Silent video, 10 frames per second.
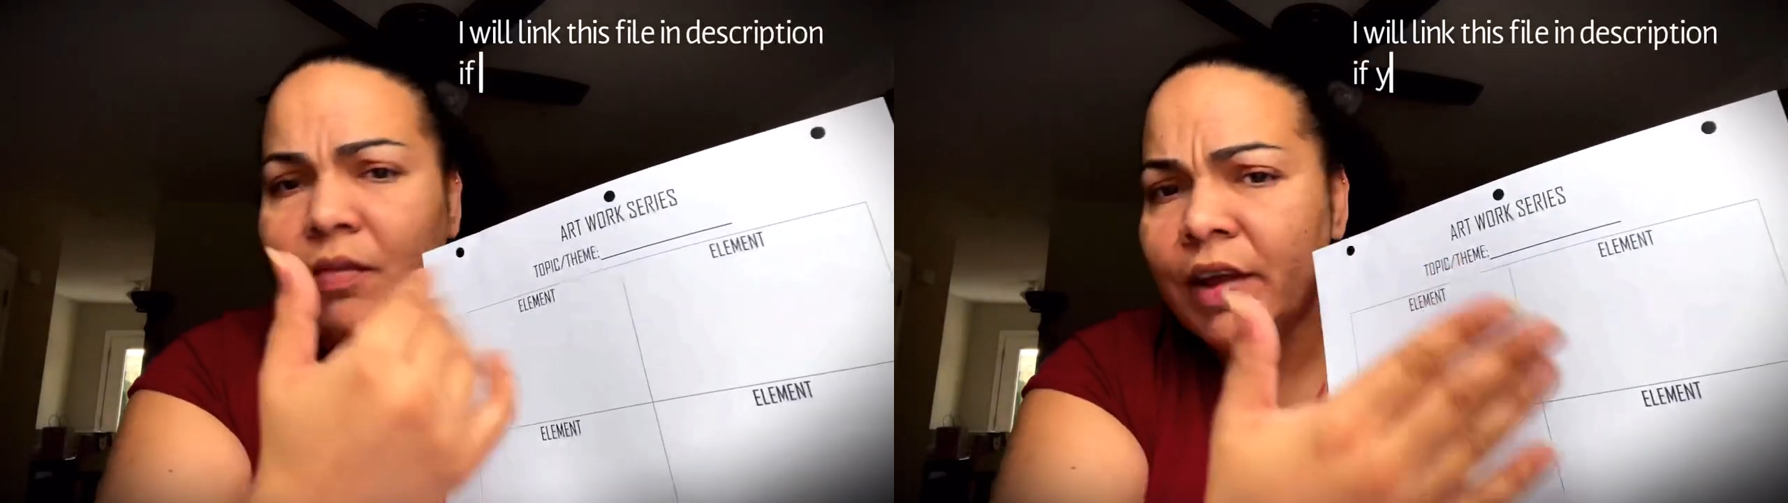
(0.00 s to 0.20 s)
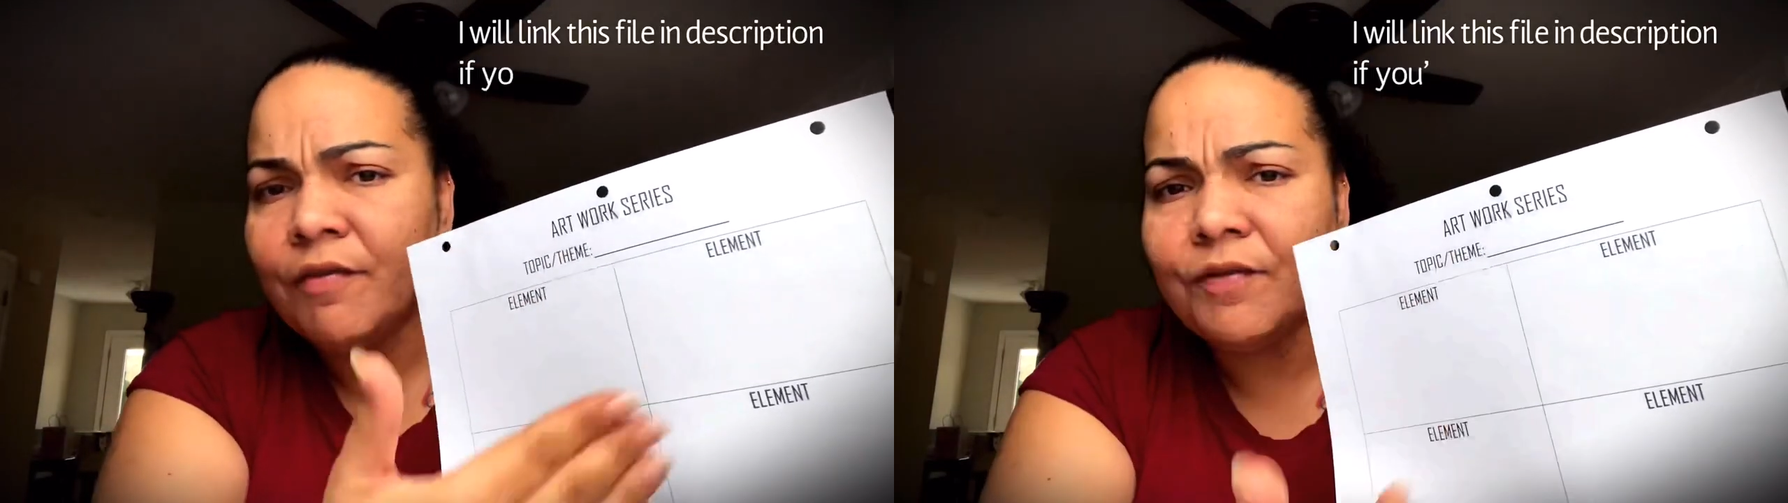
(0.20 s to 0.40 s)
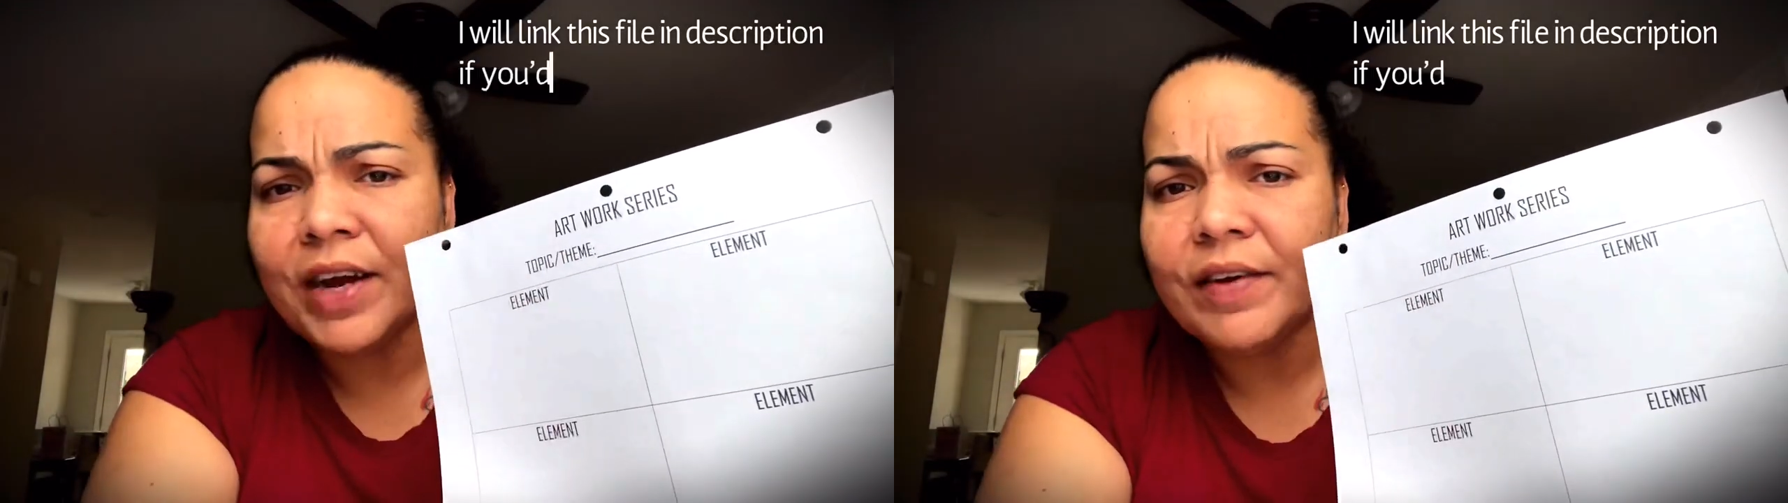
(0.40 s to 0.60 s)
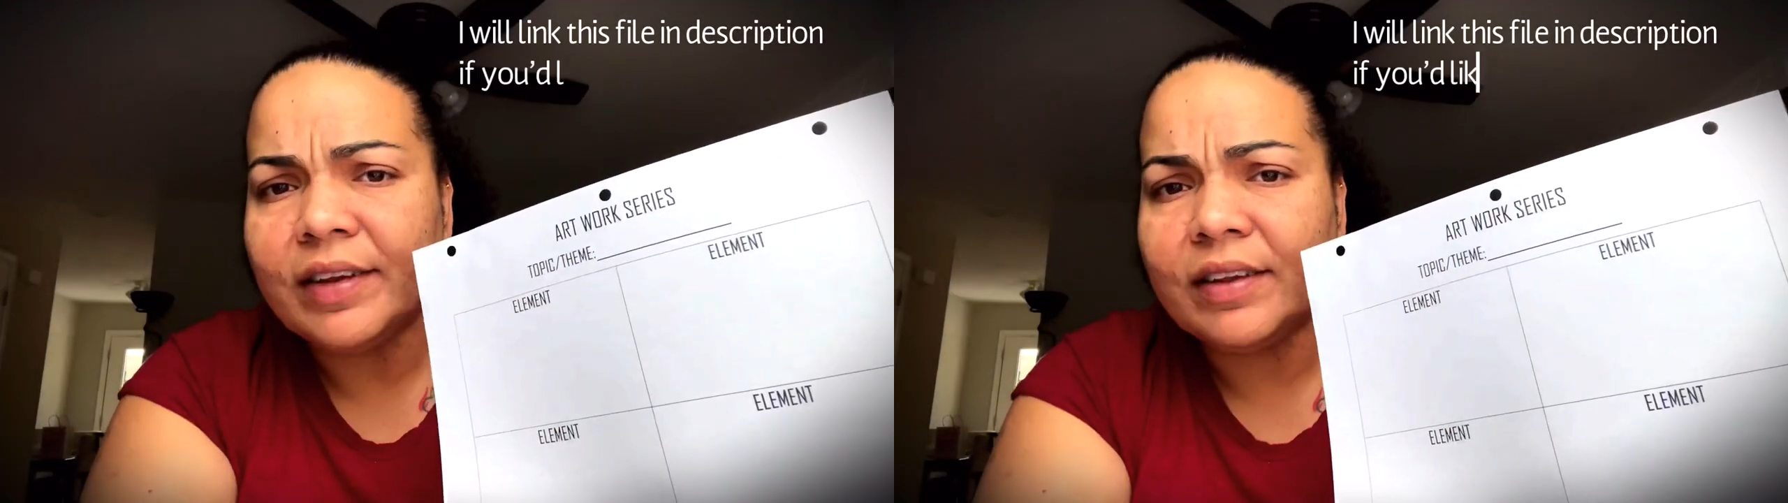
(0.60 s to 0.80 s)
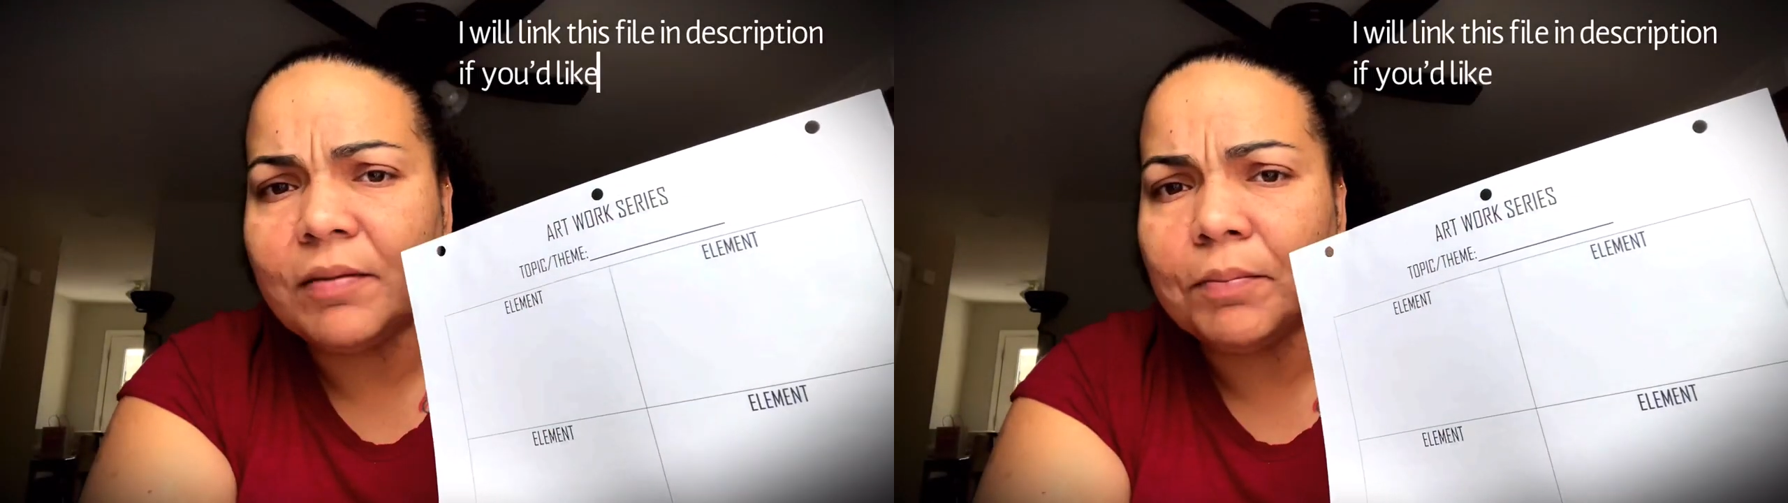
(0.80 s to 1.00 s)
very
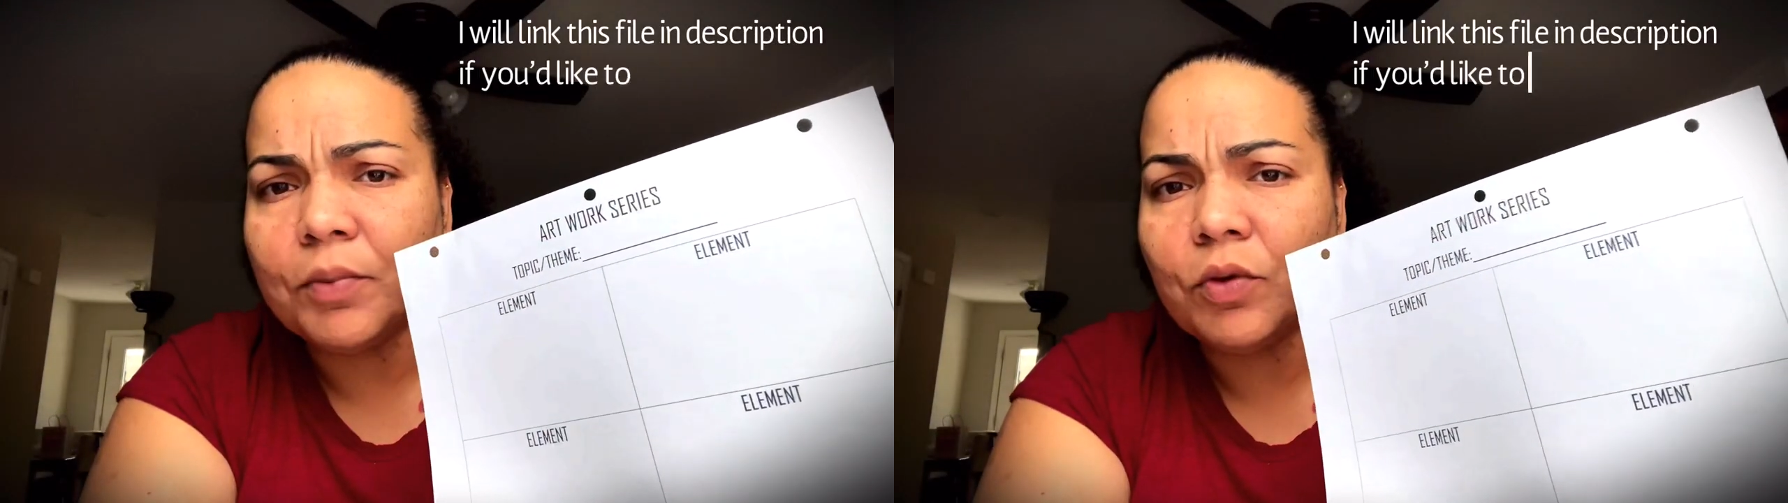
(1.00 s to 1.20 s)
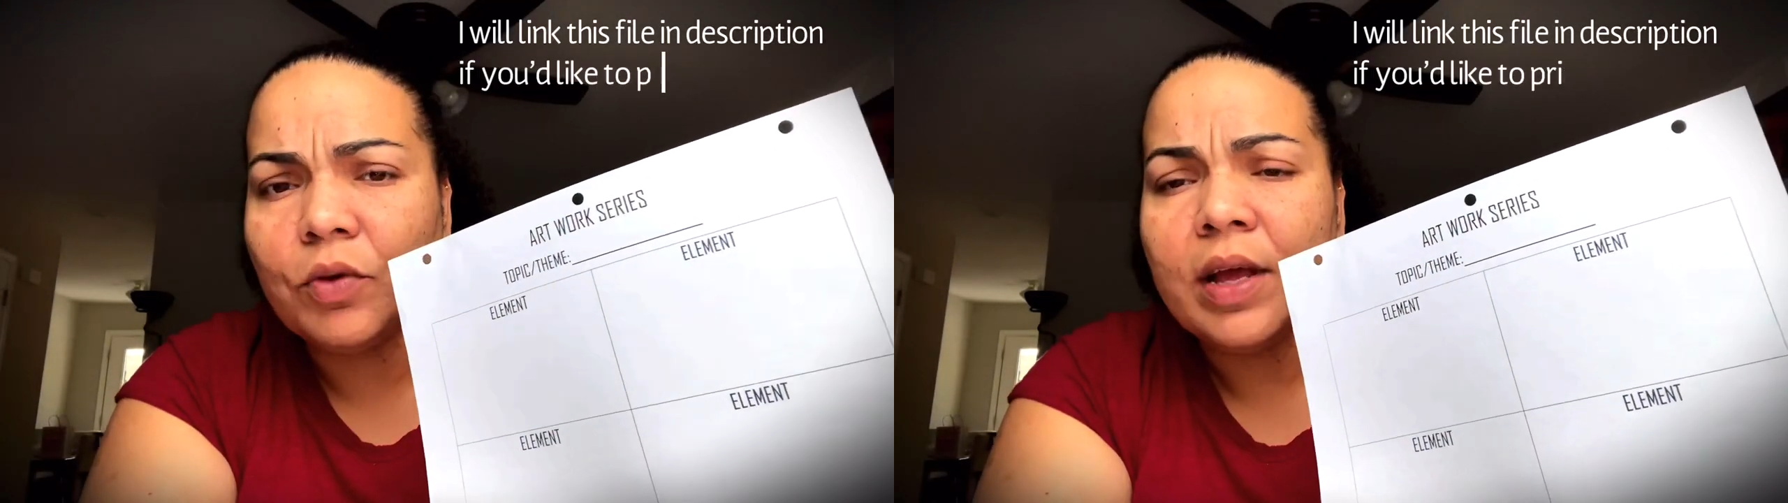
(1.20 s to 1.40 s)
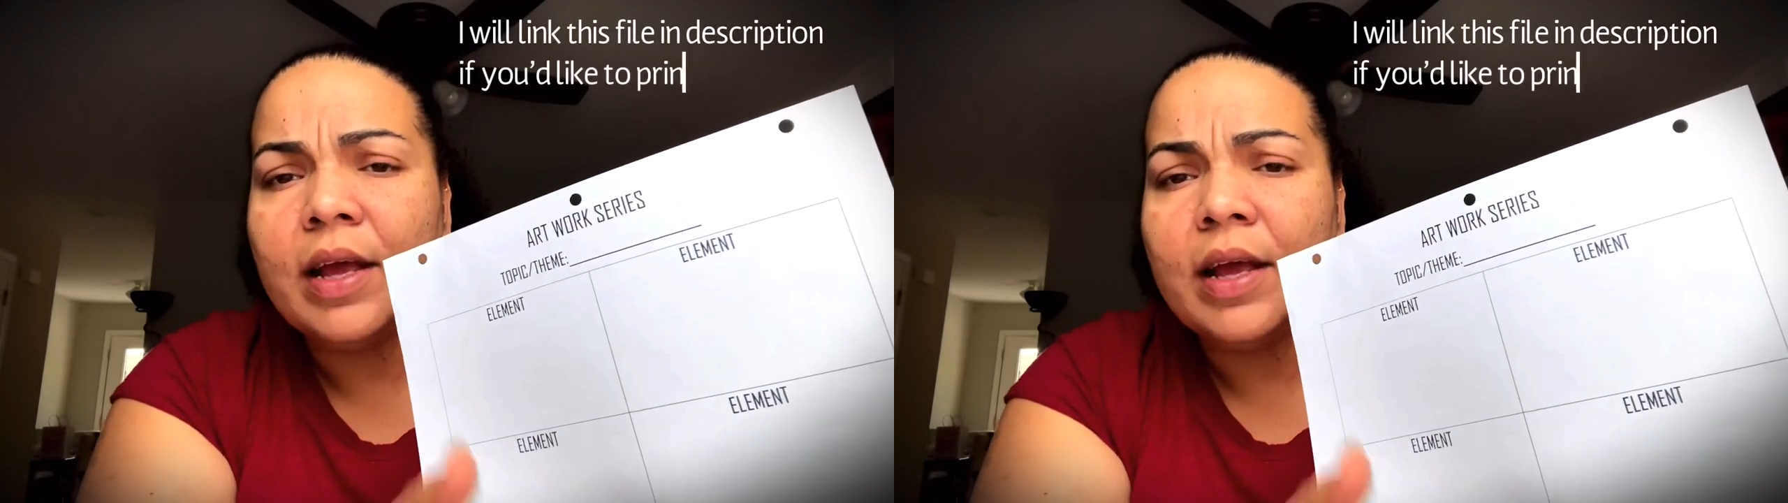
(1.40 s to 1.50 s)
simple,